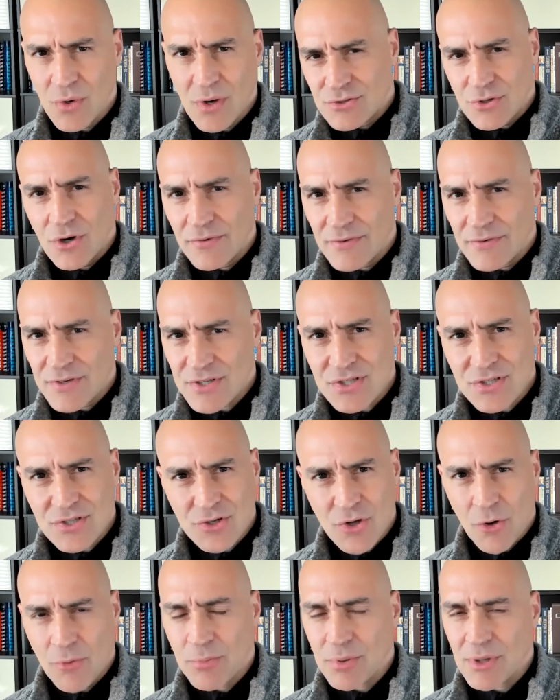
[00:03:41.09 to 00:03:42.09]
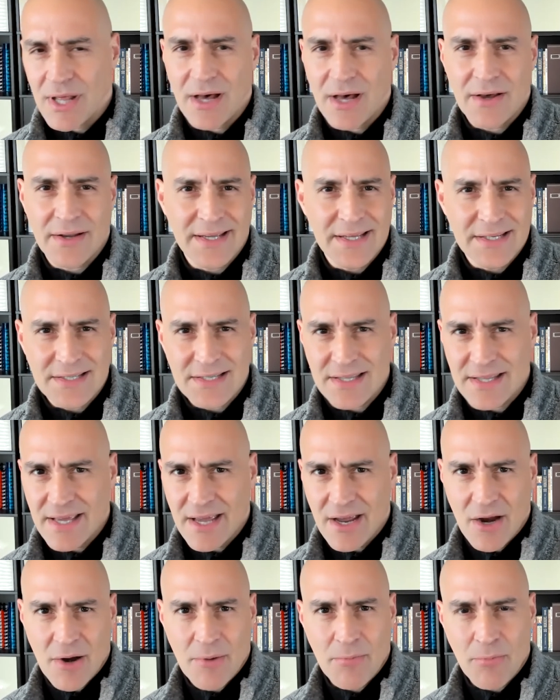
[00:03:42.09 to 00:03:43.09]
drove a snowplow to get to the
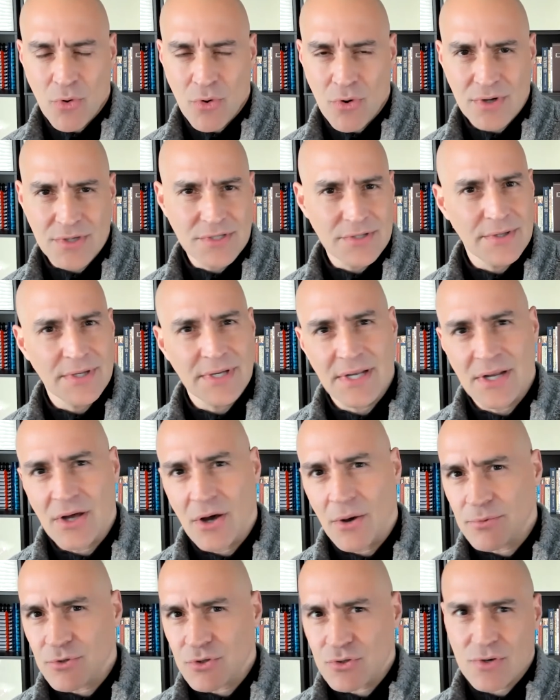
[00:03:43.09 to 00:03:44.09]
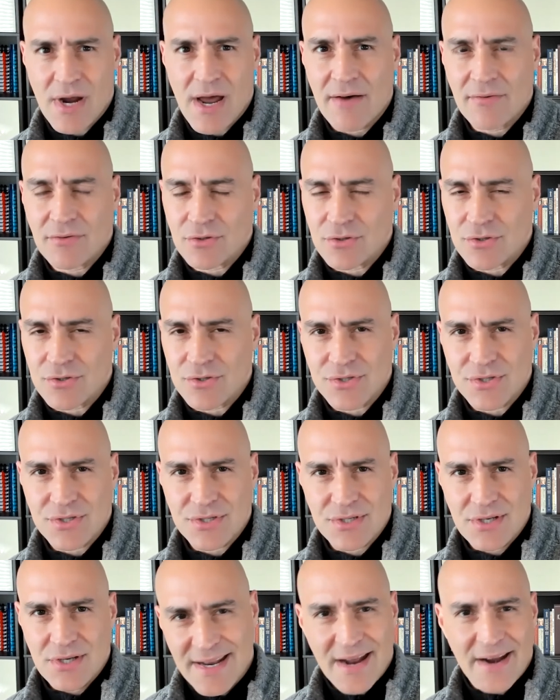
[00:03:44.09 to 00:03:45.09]
airport so he could help travelers
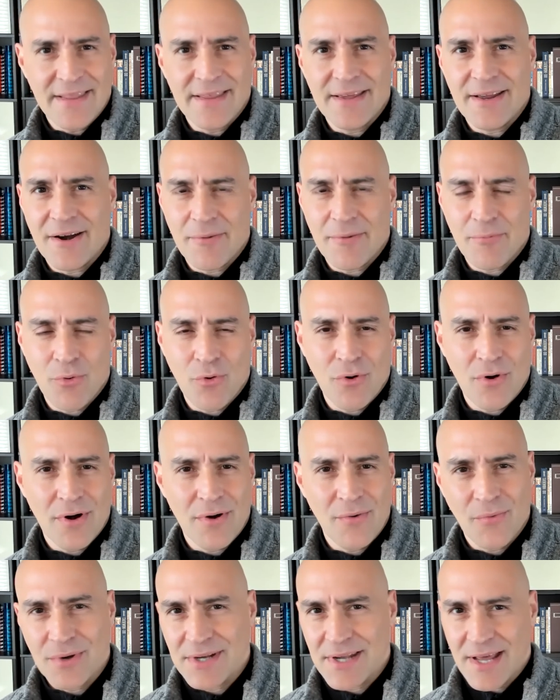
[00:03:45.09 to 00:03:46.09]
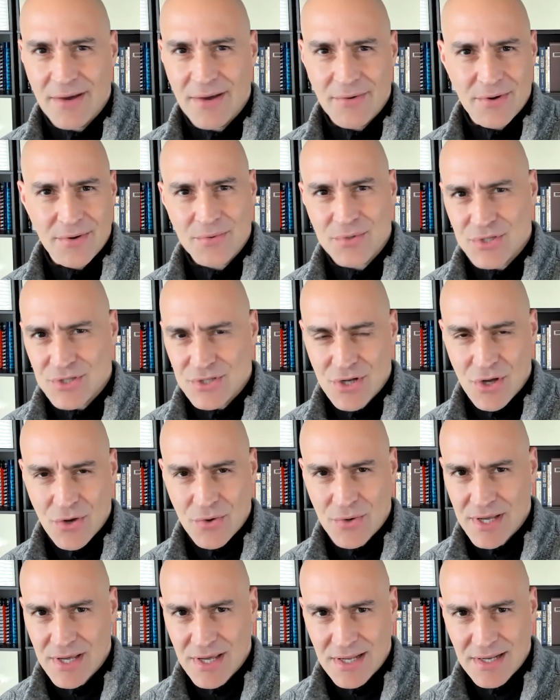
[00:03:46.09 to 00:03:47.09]
get out of the airport one day when it was
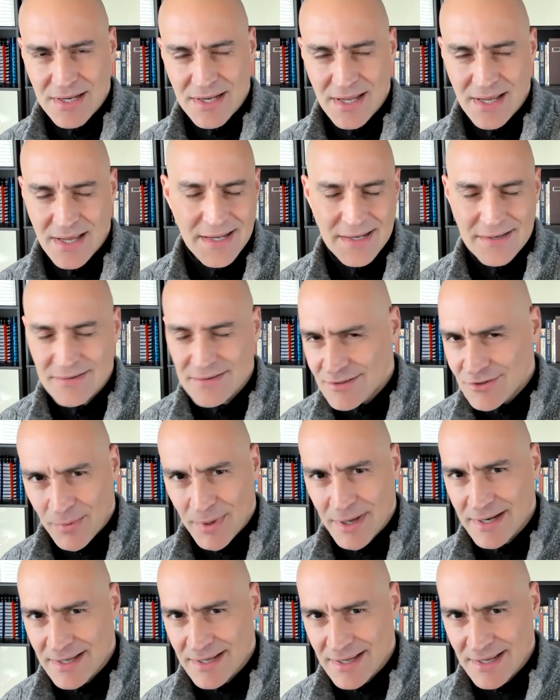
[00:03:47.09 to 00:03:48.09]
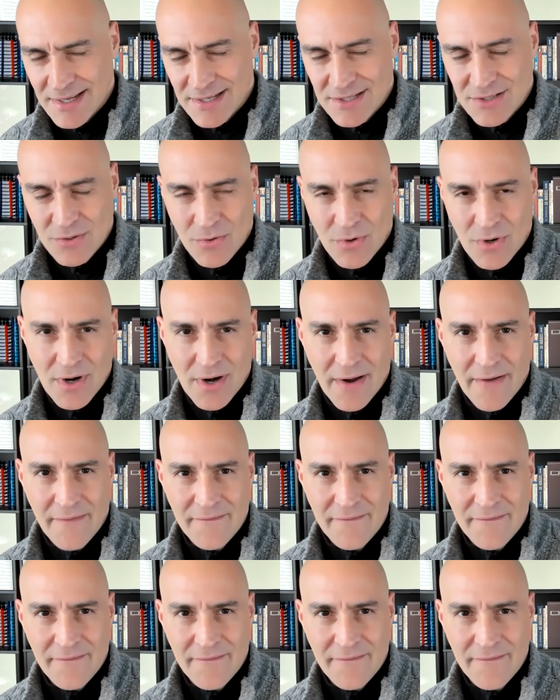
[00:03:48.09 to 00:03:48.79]
snowed in and nobody could get to work.